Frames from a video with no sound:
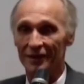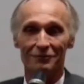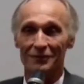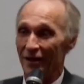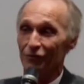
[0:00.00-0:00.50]

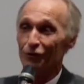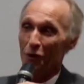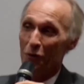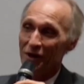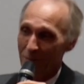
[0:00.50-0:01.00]
to have
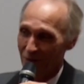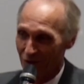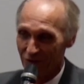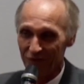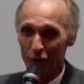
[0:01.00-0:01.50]
grown up in
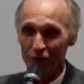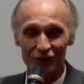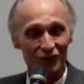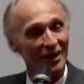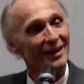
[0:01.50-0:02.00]
the
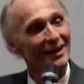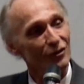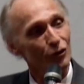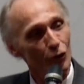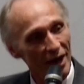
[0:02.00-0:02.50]
forest
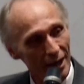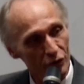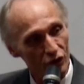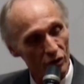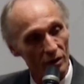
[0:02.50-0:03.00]
in New
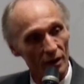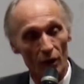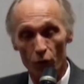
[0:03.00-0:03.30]
Hampshire.